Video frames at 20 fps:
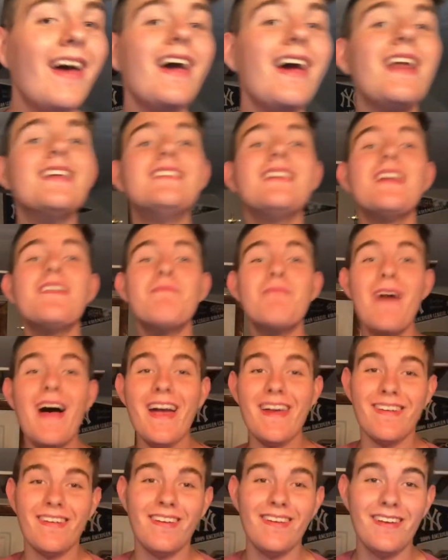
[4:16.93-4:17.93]
It is in
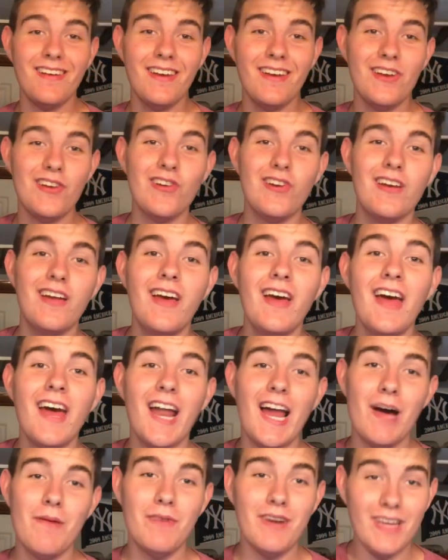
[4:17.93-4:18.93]
immaculate condition.
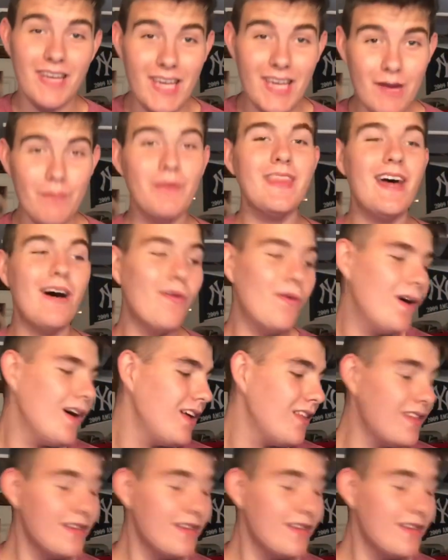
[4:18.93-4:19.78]
I'm gonna keep it that way.